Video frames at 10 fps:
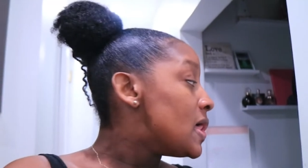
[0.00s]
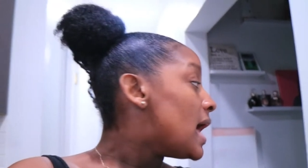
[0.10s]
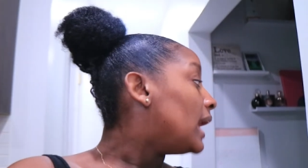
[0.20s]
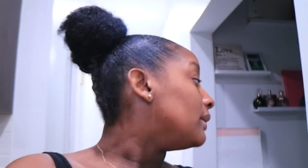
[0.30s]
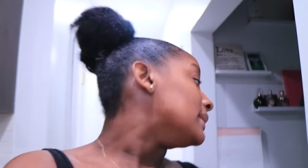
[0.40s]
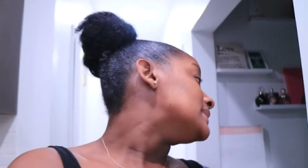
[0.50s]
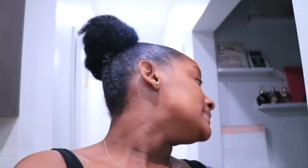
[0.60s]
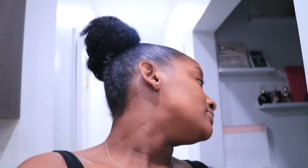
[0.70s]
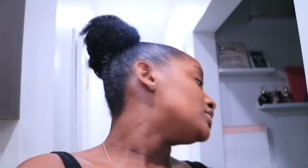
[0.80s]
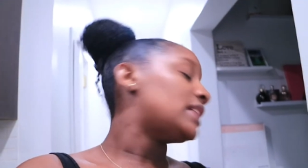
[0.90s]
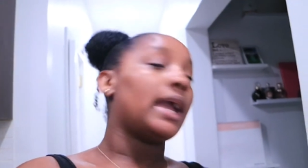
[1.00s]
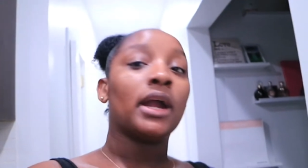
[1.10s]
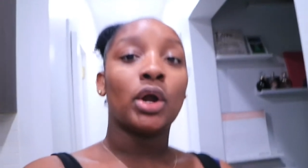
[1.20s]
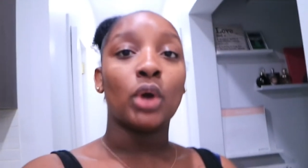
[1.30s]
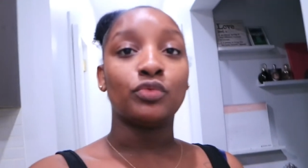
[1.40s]
Anyways, I'm just
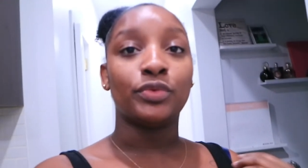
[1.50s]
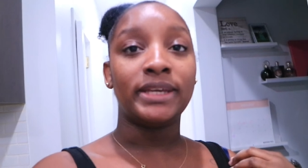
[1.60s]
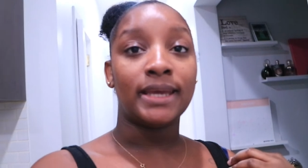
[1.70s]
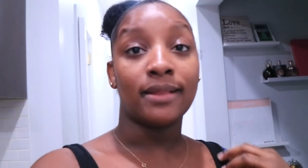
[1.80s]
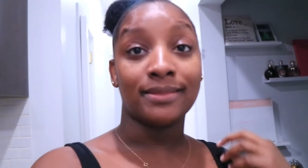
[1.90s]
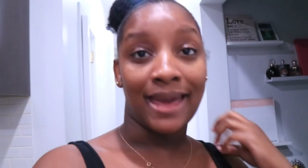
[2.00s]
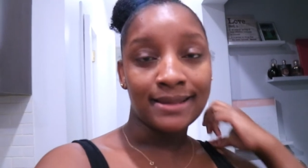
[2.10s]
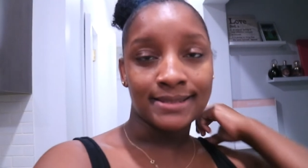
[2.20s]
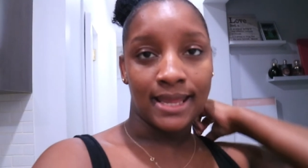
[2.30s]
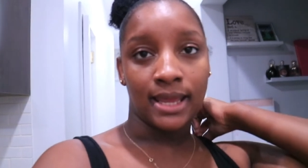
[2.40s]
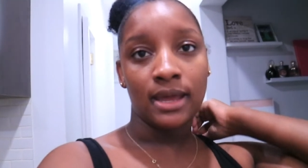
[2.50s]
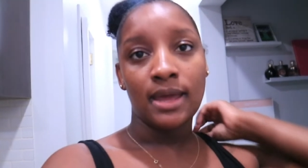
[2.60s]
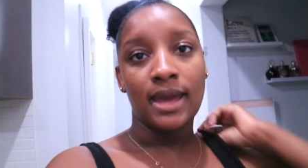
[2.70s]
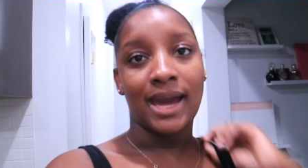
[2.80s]
here relaxing.